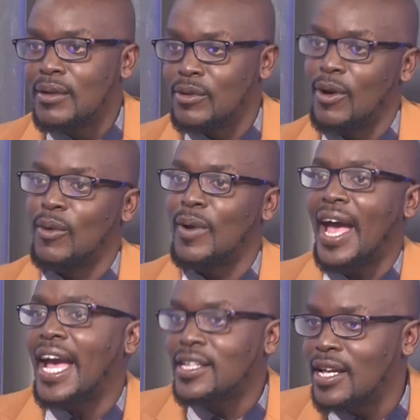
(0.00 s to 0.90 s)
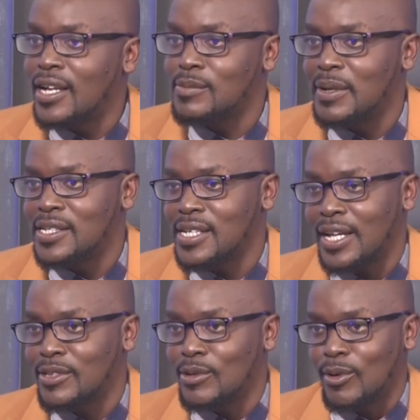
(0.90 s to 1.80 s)
you know, act that has been
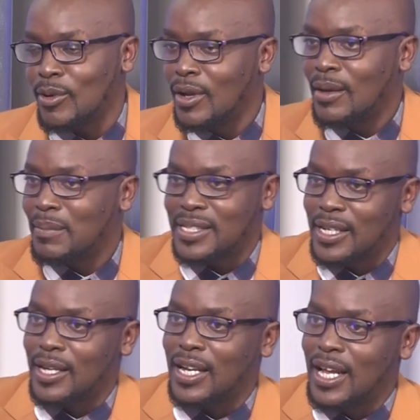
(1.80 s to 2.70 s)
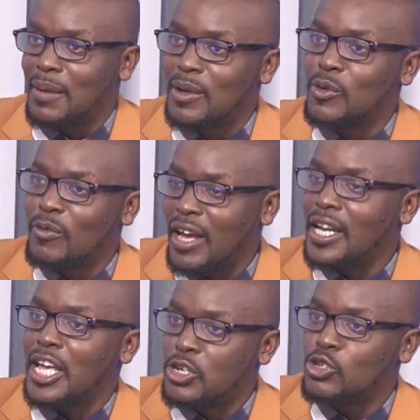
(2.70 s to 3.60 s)
signed to law. Particularly, I mean, you've
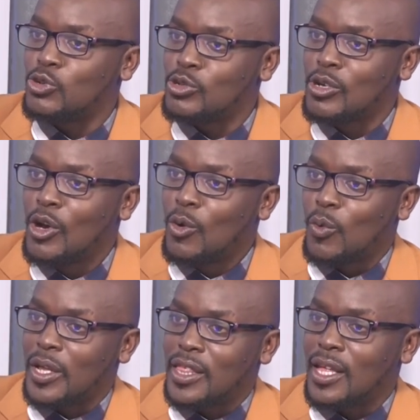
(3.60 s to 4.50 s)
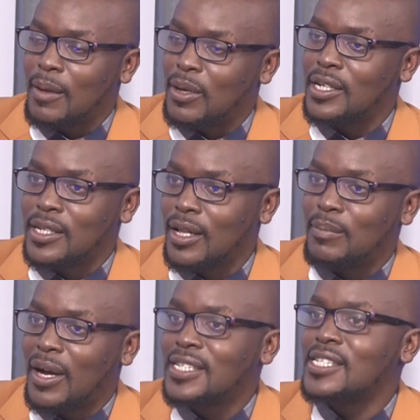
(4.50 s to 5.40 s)
had issues with political
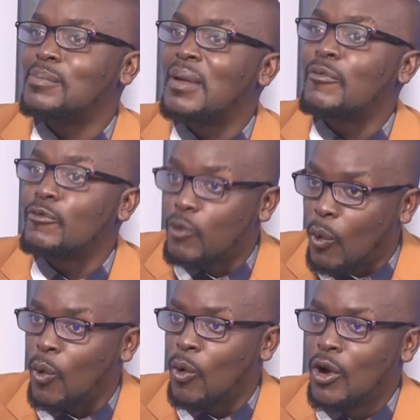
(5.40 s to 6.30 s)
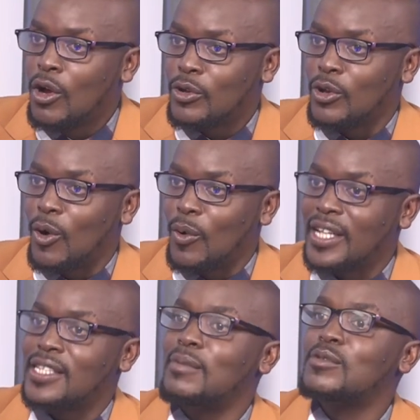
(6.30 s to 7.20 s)
parties before, you know,
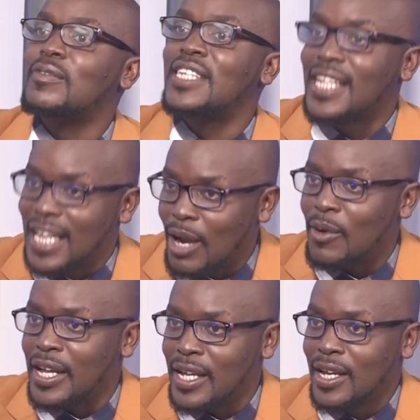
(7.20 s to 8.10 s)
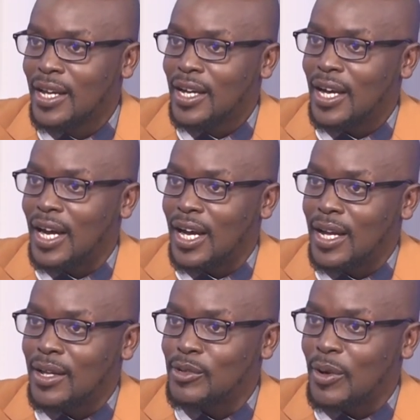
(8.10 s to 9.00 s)
in terms of declaring
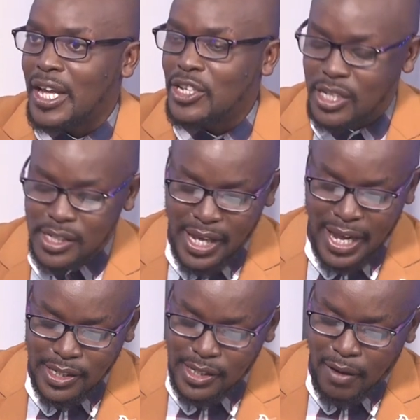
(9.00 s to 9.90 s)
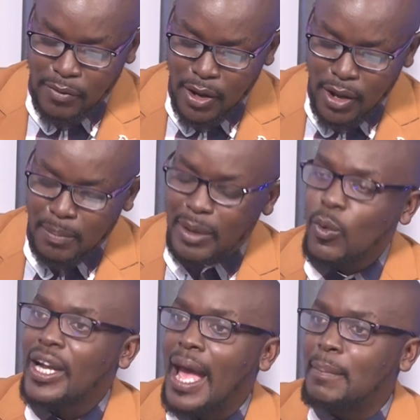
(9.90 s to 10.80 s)
donations and stuff. But
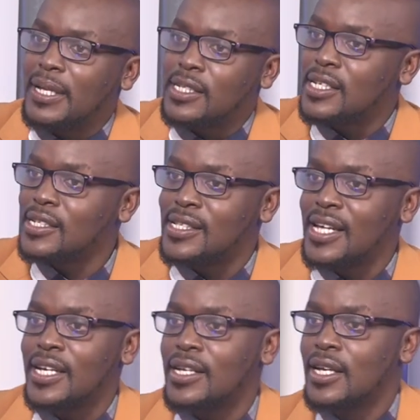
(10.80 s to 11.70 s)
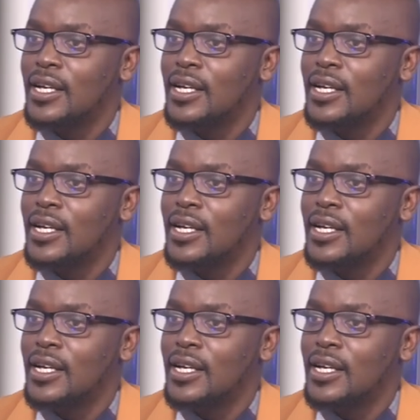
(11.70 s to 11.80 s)
what happens? Is there